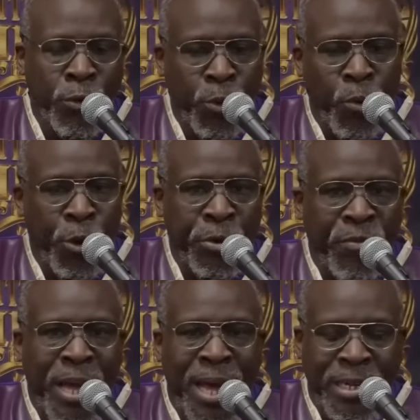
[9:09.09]
or the word
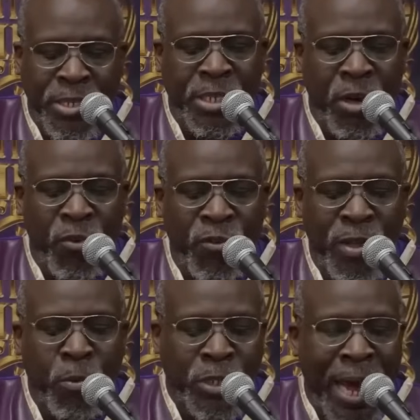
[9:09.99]
of God itself.
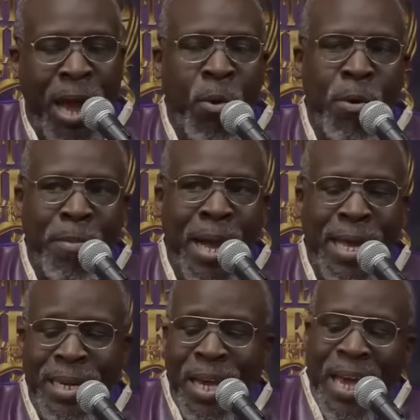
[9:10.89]
It was our
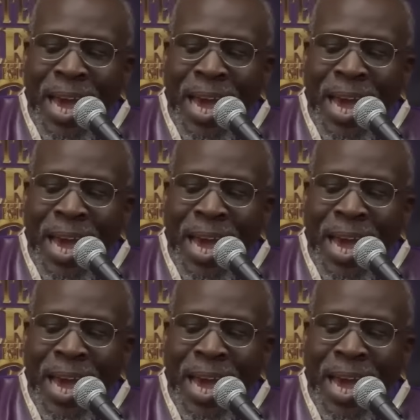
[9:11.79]
mind.